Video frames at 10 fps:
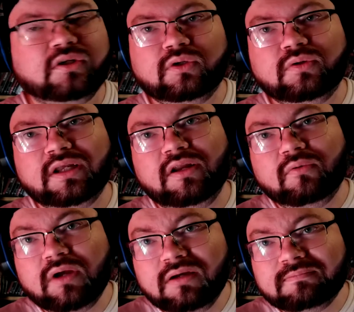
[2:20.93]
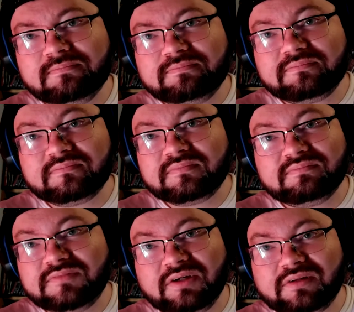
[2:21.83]
Cucinotta.
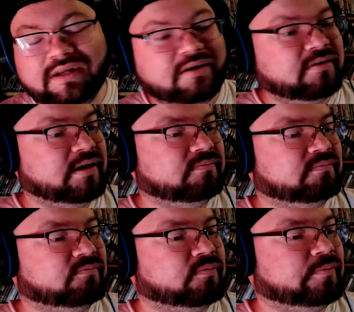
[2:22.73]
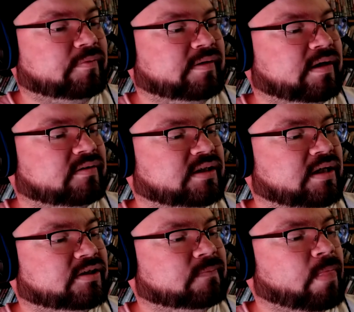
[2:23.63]
Totally not right for pronunciation.